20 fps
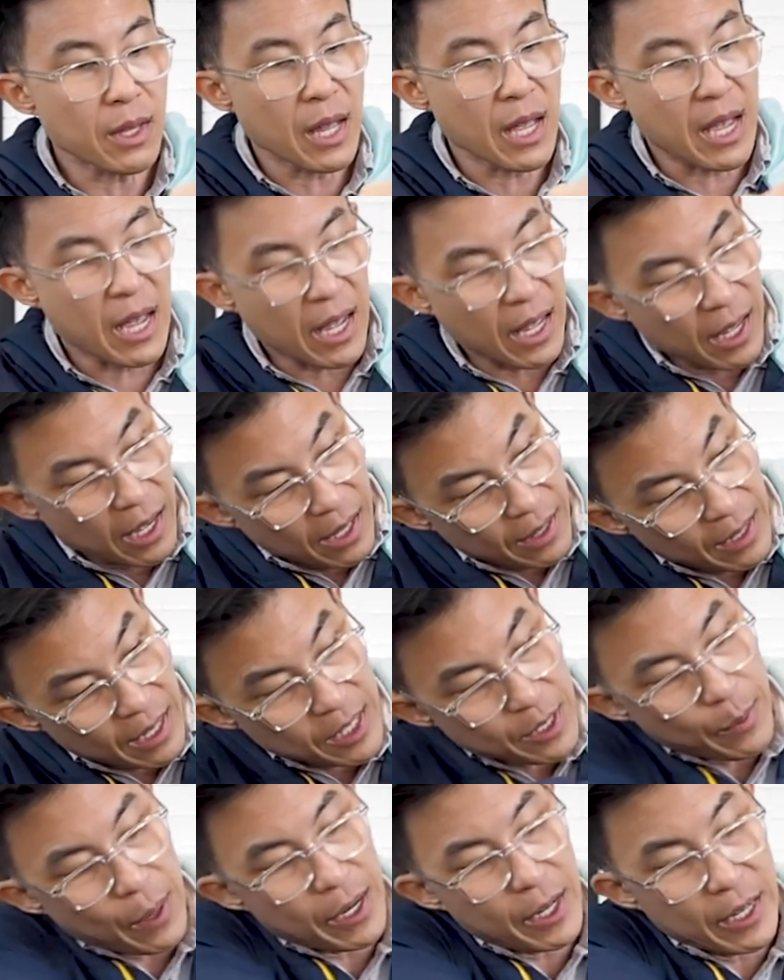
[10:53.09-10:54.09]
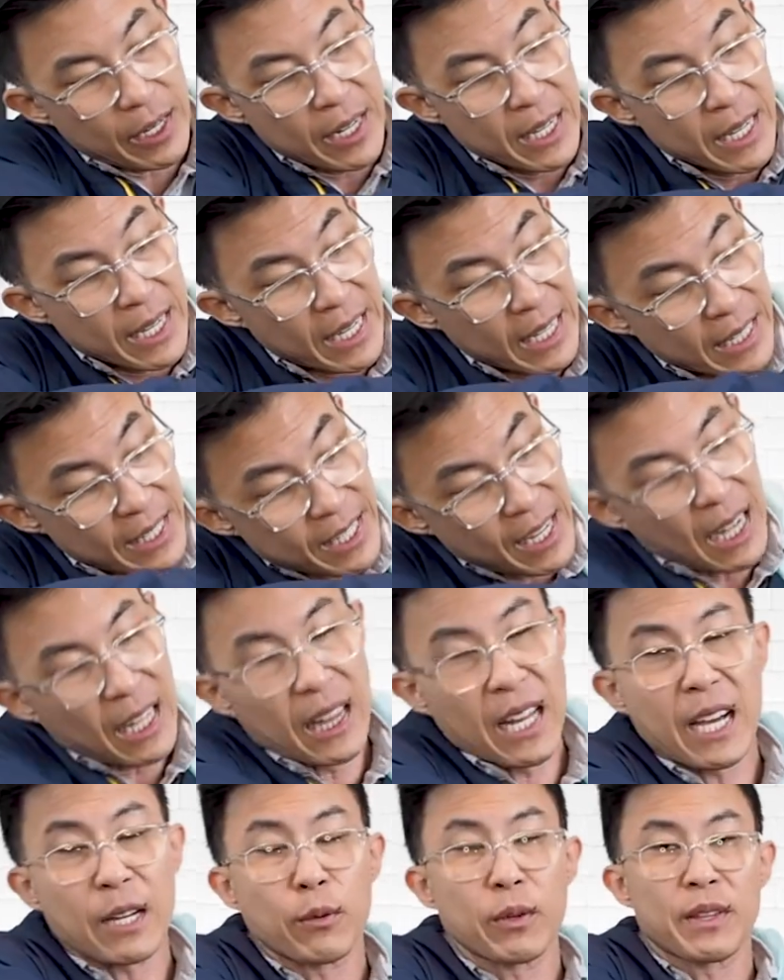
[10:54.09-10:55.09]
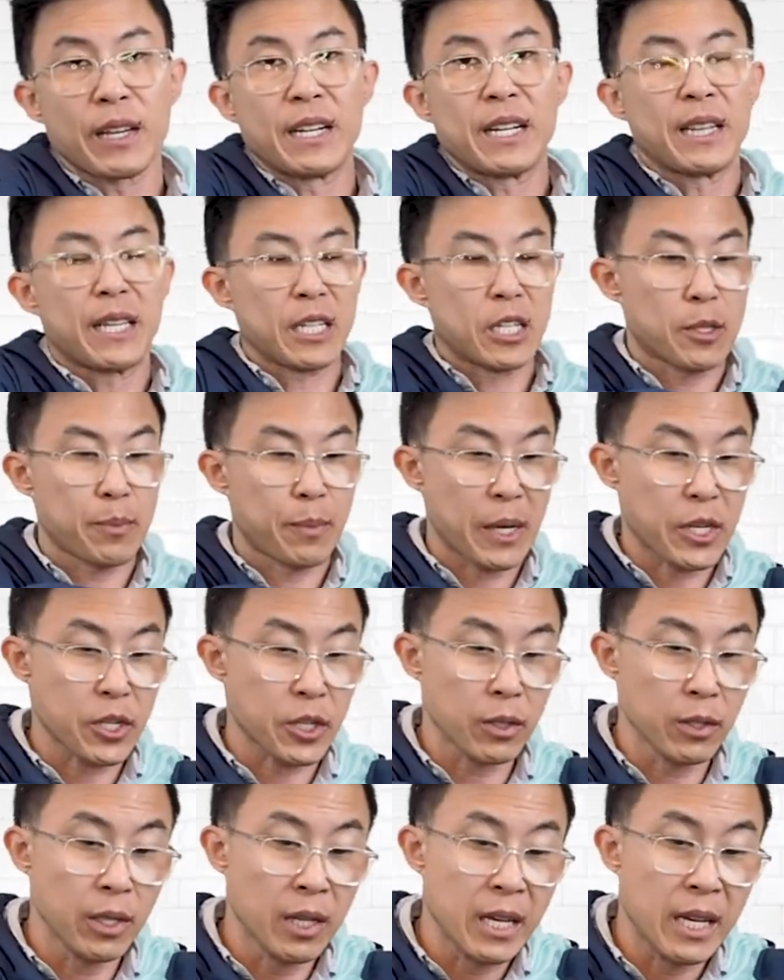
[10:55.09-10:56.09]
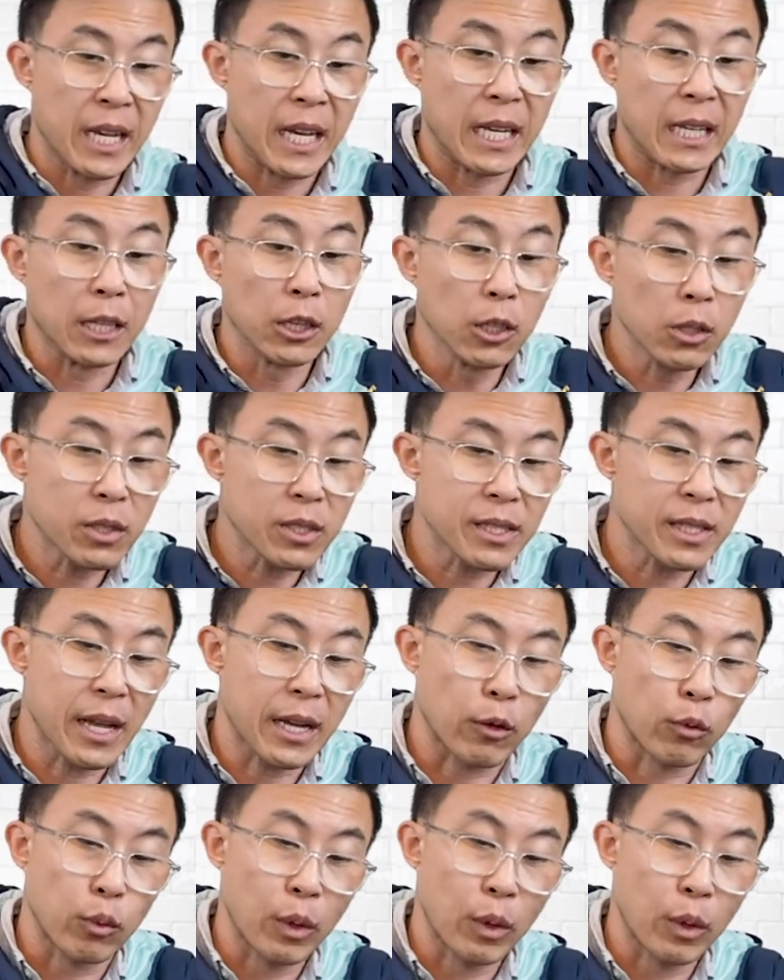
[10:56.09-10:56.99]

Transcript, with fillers: and that's about it. It's not lined with anything special. It looks like